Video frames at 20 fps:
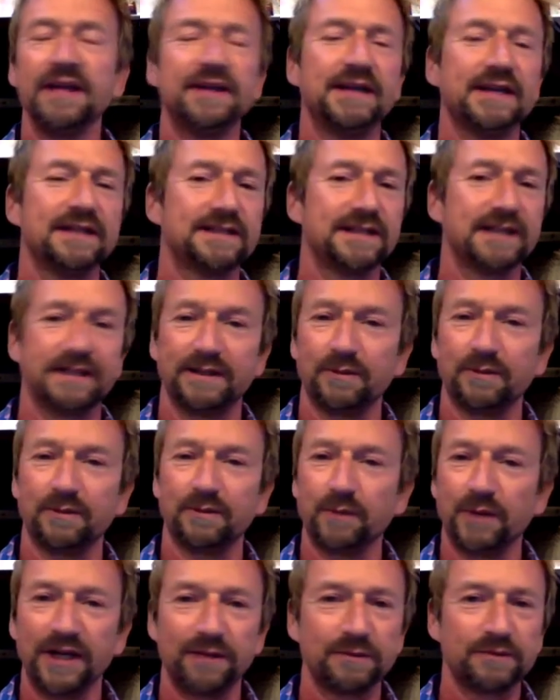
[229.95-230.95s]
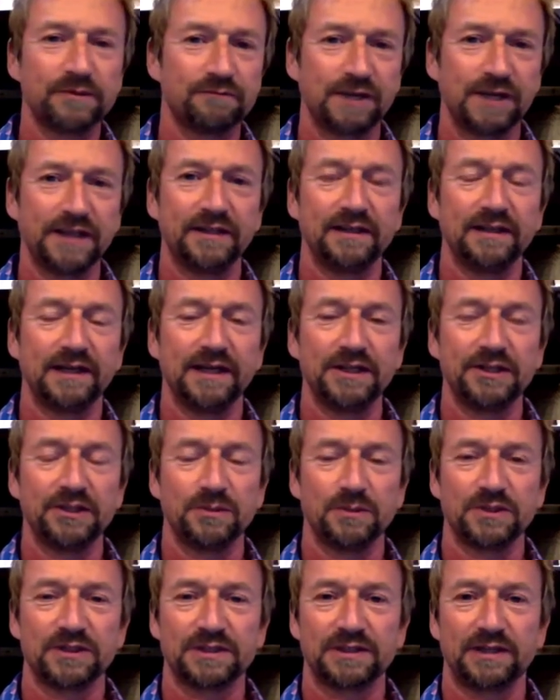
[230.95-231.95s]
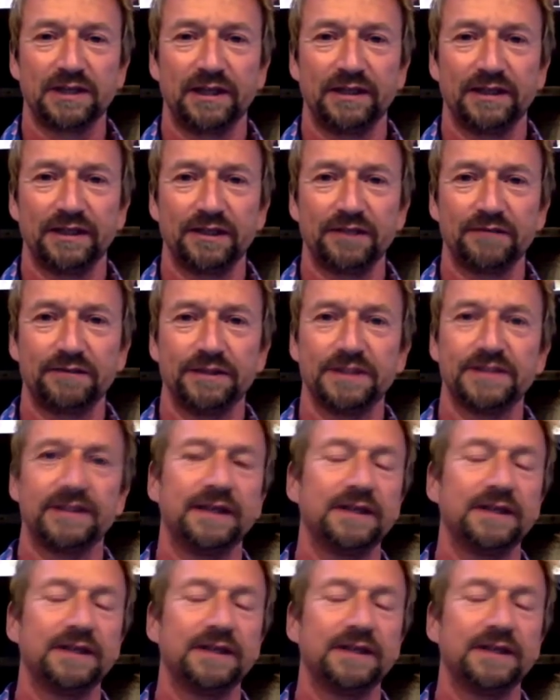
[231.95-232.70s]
They said it when regulation was slightly increased.